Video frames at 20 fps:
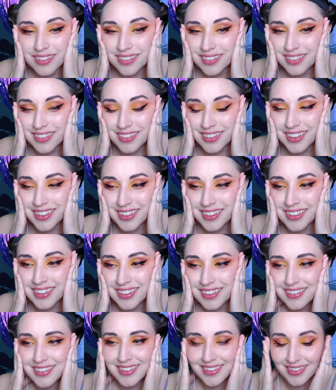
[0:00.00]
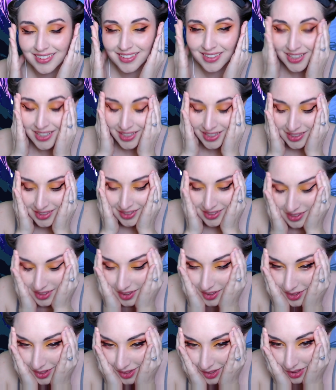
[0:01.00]
Like,
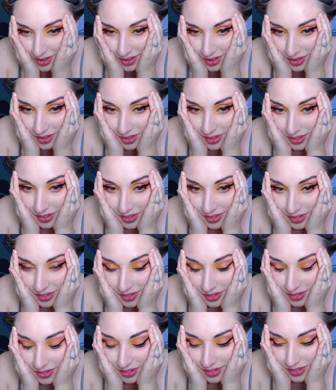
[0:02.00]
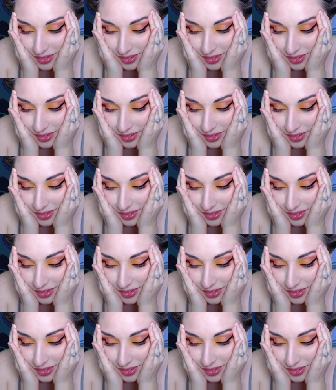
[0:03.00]
oh.